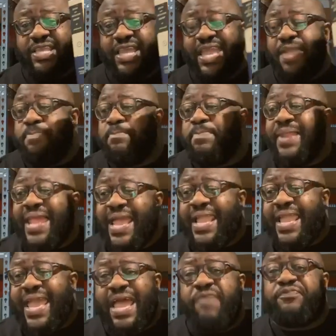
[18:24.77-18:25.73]
a
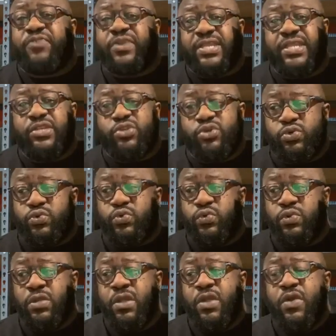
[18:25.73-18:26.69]
black African
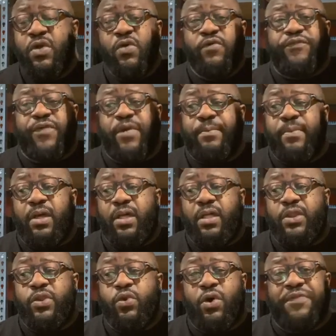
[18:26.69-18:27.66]
dude from
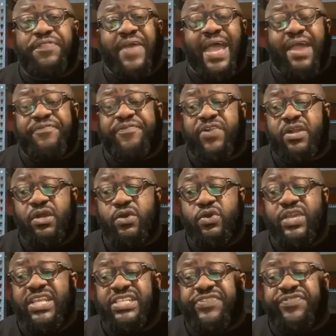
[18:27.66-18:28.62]
North Africa.
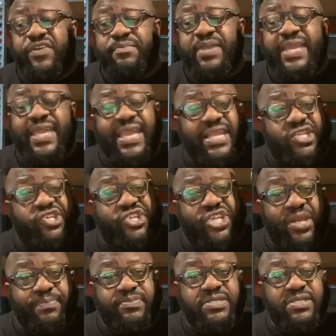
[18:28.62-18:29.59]
He's from
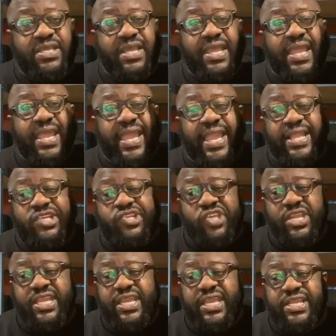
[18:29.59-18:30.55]
Egypt,
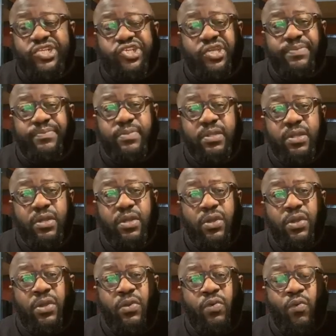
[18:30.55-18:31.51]
ancient Egypt.
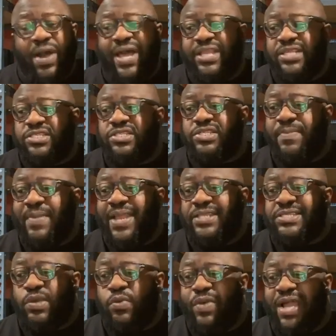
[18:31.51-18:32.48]
Why does somebody
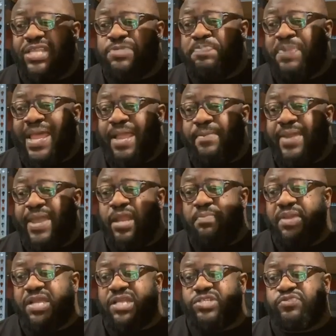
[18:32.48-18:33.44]
say, why does black matter?
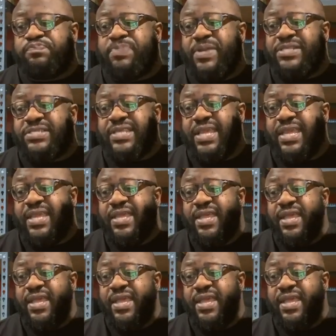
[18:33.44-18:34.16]
Because they say